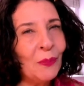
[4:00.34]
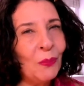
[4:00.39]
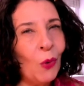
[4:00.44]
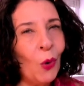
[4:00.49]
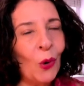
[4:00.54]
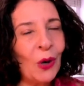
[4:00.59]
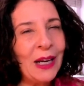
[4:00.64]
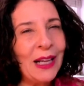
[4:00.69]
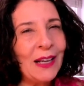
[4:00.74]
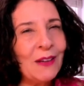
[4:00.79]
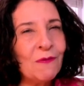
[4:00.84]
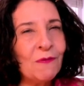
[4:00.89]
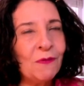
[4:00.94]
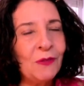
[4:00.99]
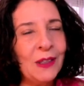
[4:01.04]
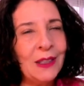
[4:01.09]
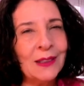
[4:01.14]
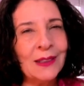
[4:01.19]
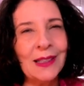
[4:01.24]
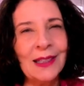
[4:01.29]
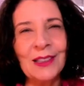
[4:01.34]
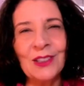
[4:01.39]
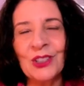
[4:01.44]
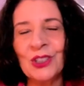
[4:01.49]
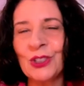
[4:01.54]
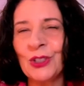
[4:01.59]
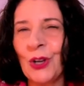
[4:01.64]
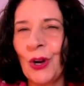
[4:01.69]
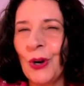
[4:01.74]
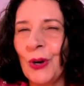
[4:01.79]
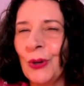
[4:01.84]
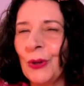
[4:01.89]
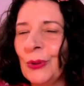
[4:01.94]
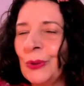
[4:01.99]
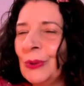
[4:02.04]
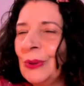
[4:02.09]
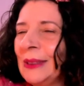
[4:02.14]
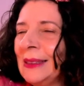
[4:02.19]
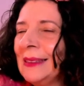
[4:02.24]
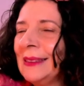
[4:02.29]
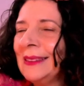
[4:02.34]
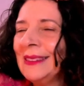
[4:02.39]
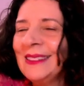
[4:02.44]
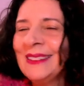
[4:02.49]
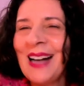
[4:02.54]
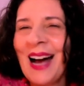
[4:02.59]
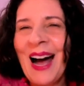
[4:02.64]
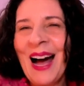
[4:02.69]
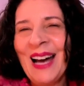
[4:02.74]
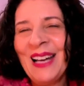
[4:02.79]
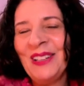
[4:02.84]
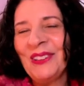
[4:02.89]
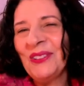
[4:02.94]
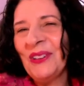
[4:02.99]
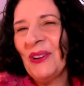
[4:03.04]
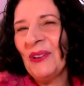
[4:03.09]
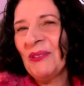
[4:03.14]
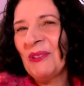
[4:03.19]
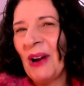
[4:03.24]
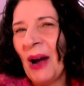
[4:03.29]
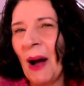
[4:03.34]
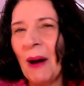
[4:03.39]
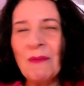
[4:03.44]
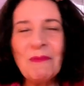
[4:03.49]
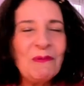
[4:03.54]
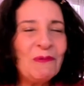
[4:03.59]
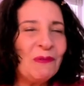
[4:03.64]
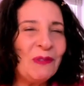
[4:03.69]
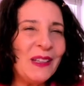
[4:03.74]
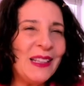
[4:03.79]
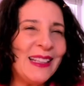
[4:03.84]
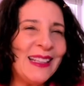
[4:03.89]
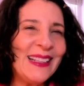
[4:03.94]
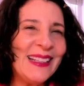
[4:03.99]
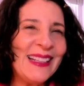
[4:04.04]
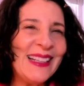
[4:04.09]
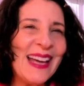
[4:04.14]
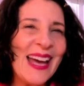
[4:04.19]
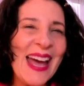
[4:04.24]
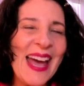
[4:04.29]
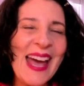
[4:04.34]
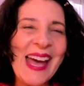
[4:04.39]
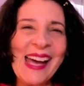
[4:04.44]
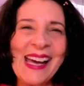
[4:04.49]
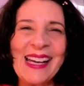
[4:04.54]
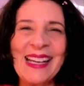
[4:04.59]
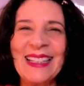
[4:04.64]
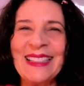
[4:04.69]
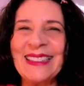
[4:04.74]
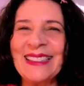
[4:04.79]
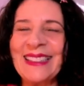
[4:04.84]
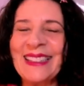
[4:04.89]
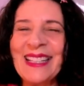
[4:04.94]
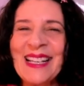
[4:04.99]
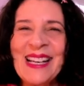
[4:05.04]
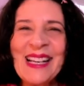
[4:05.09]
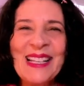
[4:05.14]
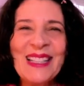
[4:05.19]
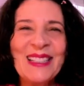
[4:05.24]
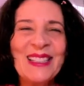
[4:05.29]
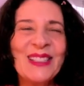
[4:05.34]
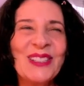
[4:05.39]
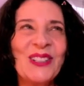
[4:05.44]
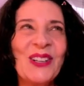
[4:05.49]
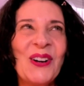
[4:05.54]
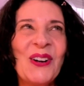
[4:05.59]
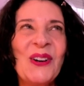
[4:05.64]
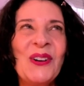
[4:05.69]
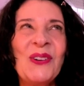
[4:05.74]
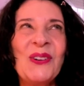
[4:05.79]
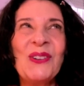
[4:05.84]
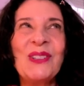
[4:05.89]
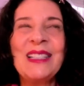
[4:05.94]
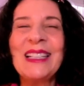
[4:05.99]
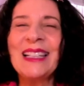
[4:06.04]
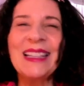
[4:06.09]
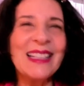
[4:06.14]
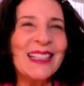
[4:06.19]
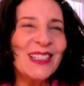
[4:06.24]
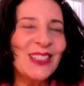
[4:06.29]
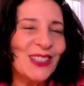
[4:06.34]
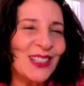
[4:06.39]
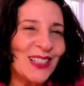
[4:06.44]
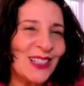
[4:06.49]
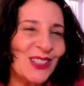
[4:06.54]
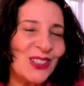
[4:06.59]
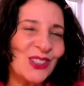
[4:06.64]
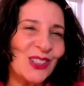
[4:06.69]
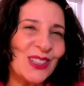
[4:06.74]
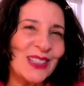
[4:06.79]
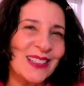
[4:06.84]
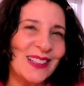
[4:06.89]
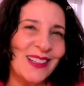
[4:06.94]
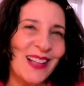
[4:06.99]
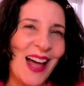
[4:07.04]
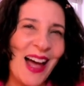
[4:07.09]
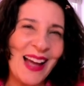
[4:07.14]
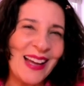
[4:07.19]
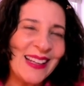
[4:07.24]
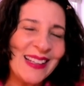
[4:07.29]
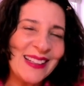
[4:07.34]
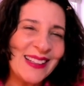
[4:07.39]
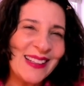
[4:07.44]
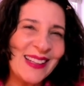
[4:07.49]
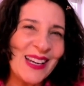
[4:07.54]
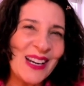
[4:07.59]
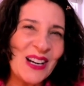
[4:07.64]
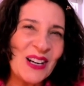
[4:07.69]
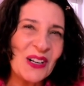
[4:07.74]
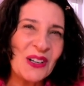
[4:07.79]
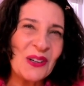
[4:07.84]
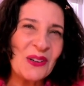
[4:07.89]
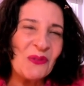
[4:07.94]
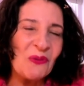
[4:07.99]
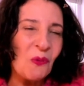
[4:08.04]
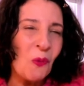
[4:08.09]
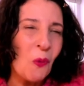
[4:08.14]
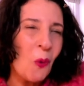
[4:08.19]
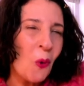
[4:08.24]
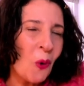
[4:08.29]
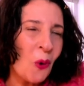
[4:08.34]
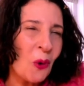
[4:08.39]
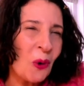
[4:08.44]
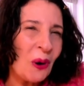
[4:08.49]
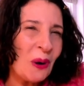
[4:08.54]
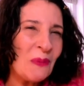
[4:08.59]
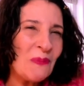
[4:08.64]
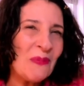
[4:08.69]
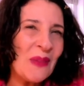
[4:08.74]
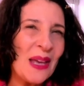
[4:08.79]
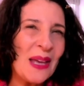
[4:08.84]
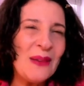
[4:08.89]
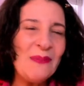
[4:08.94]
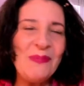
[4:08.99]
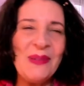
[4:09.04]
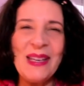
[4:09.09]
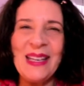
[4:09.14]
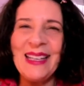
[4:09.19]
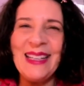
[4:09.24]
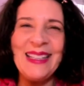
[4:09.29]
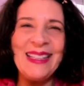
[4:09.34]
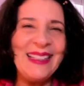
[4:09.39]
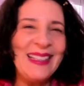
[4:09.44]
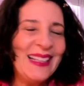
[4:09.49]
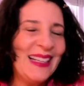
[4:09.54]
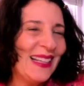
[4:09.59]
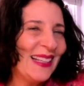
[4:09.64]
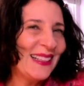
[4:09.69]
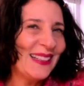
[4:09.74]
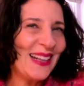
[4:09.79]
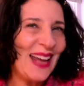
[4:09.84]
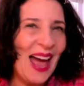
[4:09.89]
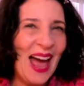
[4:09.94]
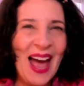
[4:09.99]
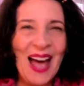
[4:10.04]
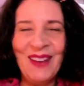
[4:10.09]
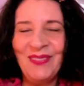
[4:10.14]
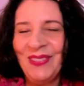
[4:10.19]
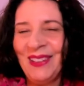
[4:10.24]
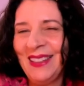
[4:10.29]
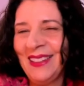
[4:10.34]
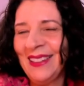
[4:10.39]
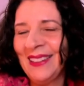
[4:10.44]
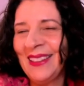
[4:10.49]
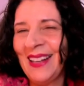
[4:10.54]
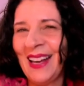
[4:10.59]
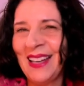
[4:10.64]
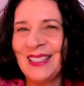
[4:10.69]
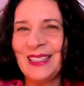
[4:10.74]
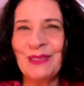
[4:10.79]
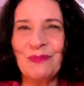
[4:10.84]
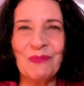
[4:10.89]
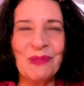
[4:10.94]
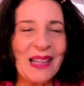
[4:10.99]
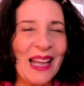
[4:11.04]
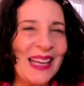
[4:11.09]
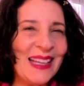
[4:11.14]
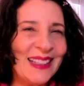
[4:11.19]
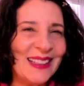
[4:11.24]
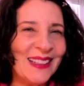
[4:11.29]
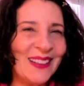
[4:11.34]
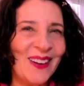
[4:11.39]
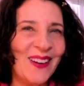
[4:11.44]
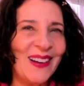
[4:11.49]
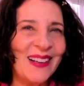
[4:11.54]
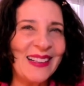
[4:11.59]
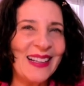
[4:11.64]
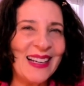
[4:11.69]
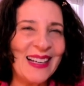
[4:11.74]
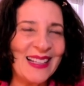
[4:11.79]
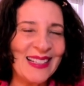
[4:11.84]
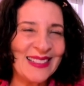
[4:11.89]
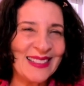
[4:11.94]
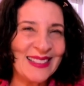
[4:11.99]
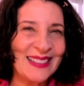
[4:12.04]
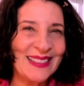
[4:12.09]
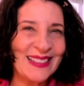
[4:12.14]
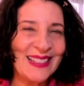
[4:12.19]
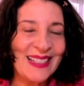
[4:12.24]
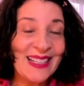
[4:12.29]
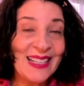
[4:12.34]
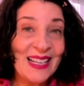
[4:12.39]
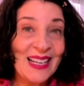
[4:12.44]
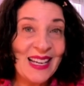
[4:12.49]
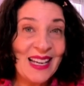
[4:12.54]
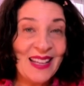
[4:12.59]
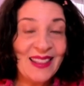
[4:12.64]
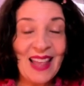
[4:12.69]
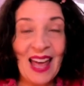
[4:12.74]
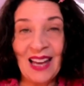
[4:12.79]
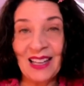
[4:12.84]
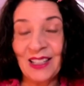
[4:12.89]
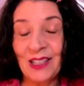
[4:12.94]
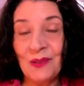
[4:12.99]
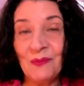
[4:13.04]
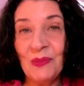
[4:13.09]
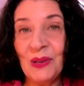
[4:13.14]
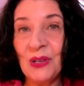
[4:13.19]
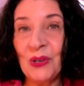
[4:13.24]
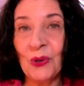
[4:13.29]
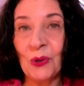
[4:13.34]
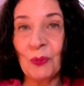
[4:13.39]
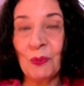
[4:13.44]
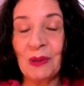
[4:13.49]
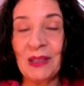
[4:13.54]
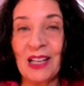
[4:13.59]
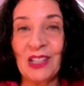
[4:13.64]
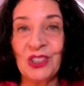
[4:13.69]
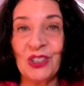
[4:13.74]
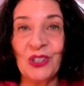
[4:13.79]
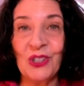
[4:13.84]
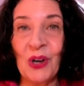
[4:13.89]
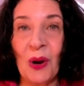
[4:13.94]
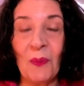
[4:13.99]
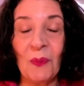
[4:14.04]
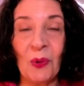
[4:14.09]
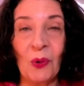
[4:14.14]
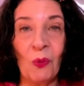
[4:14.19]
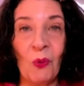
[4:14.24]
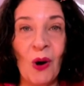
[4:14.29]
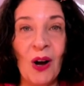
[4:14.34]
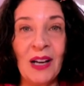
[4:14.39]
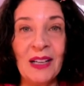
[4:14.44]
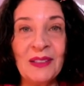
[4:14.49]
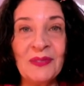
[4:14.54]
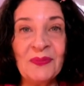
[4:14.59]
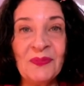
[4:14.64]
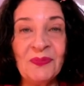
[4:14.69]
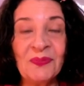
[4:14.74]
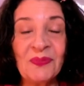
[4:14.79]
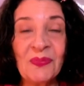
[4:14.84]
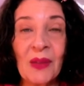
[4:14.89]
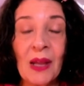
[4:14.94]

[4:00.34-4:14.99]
the morning feeling so, I don't know, comfy and so delicious, just lying there warm, maybe having a nice blanket on us. That can be your pleasure number one.